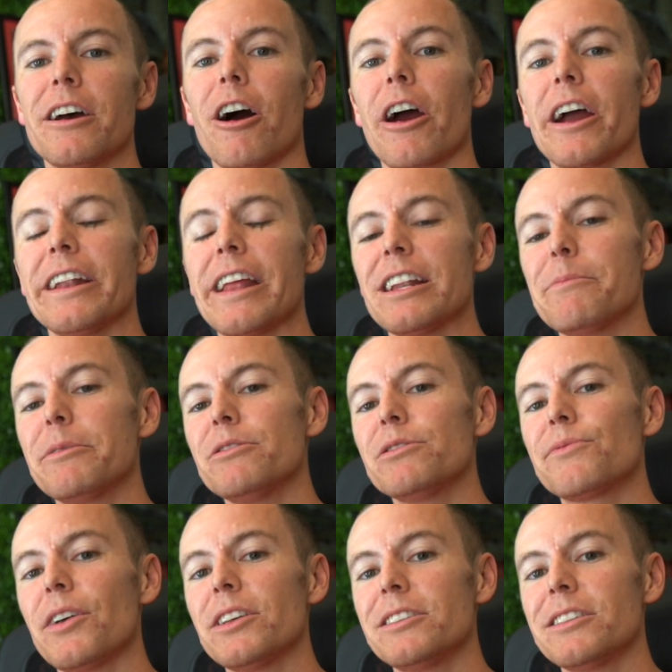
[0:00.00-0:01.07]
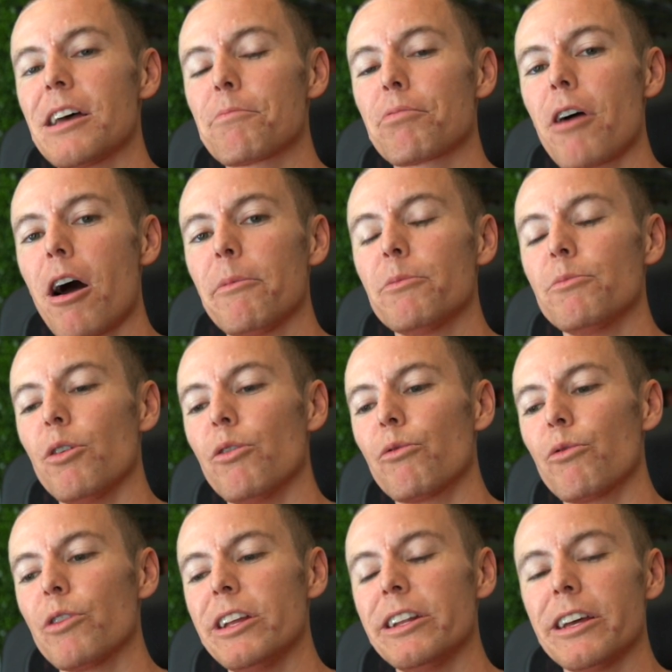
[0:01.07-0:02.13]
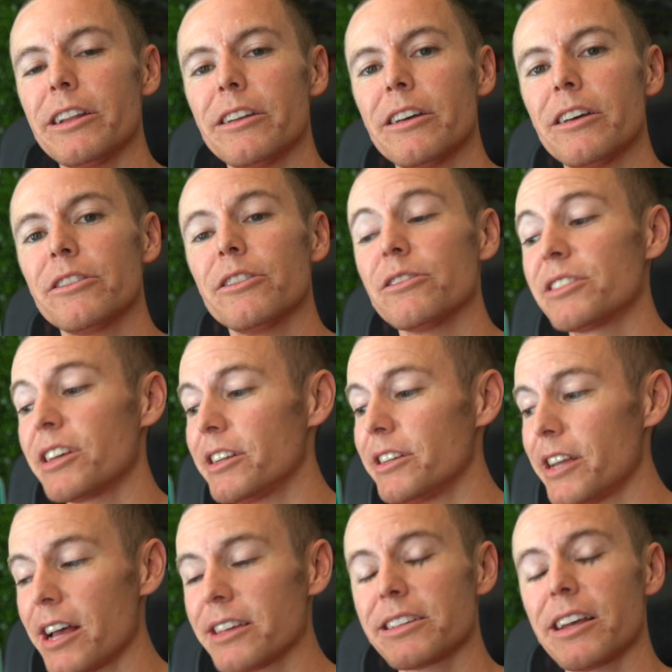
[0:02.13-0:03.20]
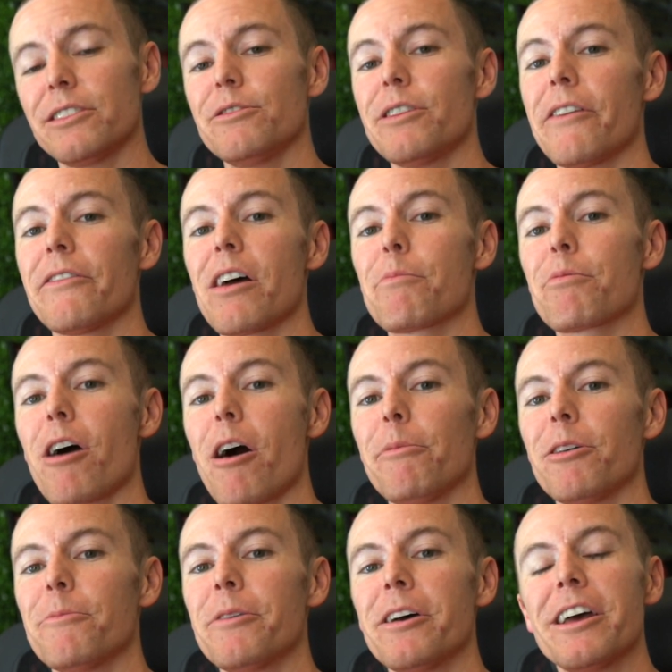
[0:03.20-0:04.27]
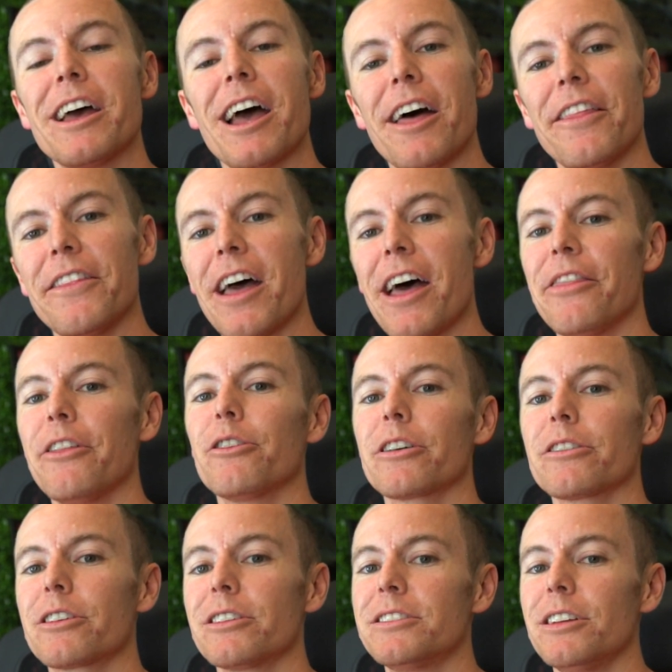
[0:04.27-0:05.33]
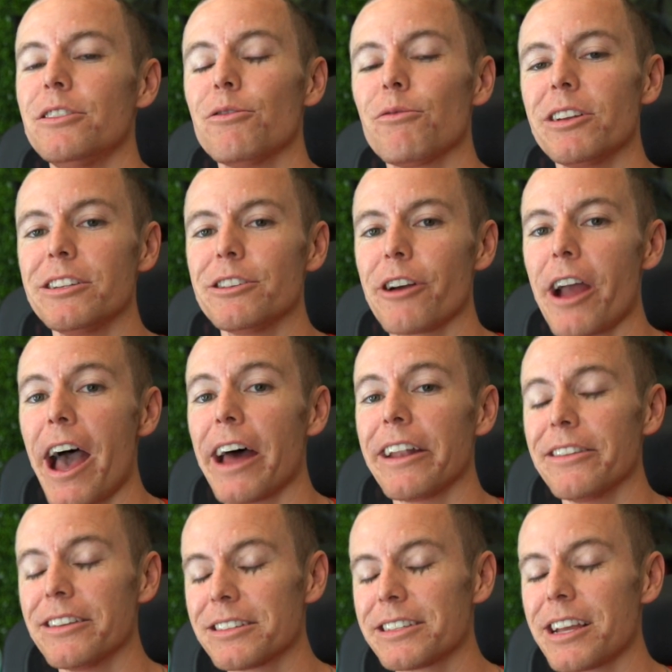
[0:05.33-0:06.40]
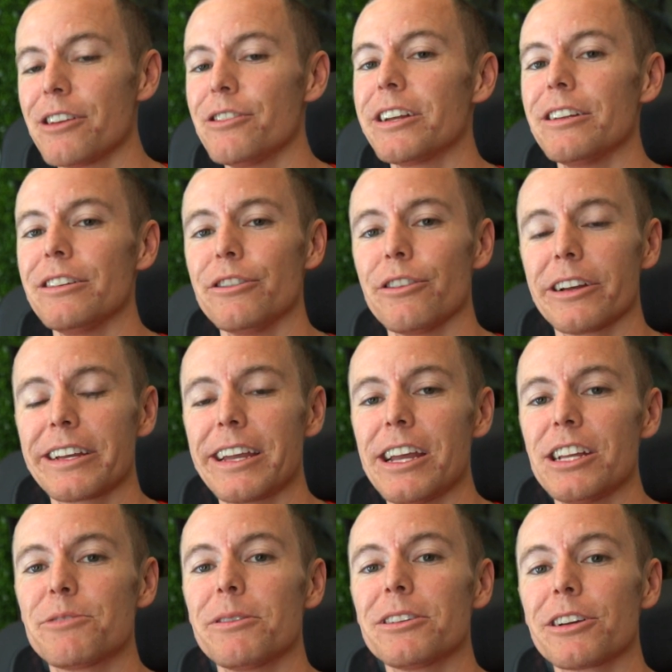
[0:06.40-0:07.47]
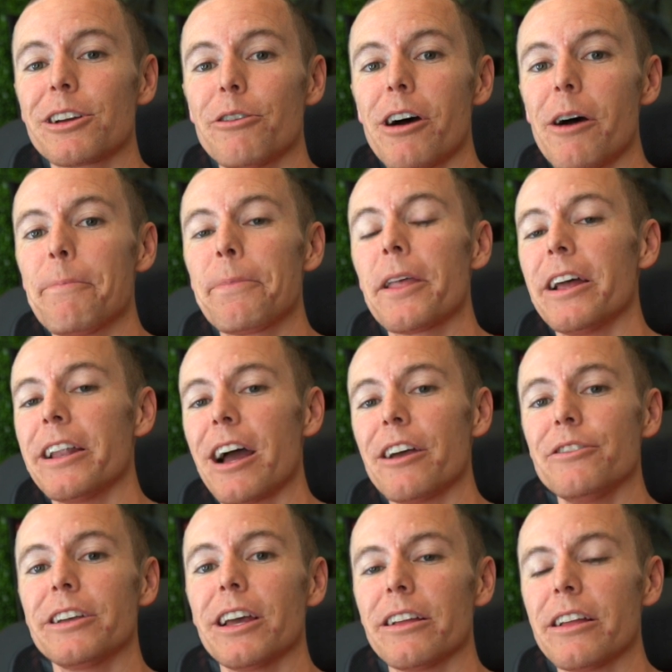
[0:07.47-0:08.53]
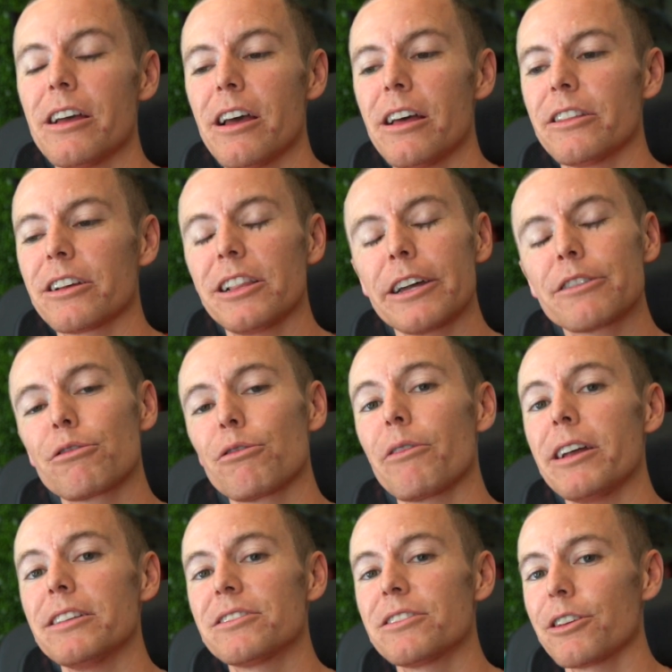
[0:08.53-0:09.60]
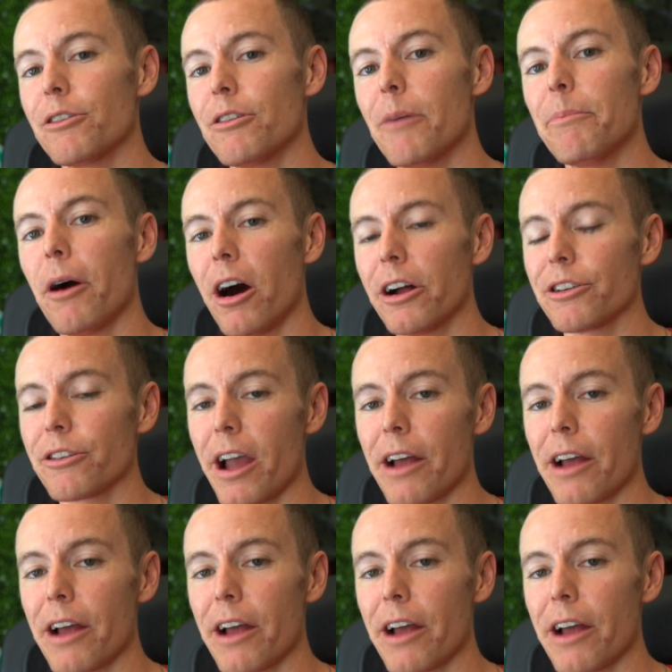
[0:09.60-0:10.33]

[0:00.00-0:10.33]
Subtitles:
All right, and anybody who's facing that problem will read it. They'll say, yes, I do have that problem. And then they'll continue reading your ad. And this is how you get your engagement to go up and how you get the click-through rates to go up on your